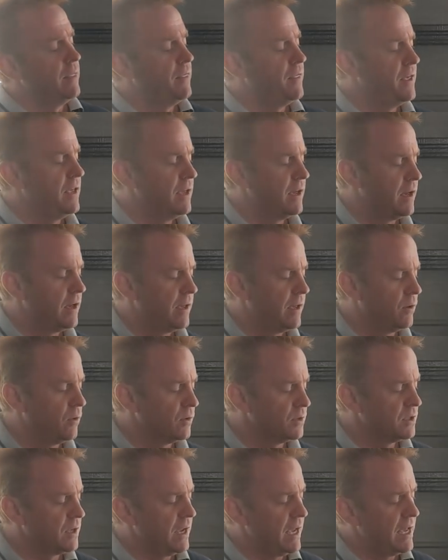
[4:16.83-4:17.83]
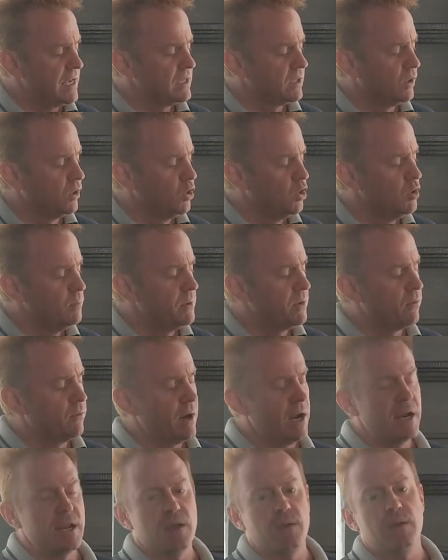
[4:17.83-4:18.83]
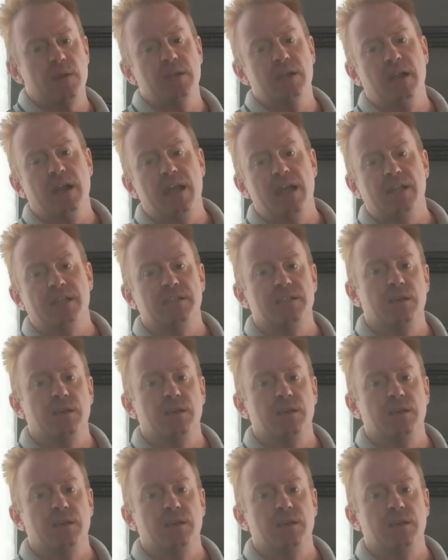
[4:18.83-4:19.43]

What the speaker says: It also has Lumen radio in and out,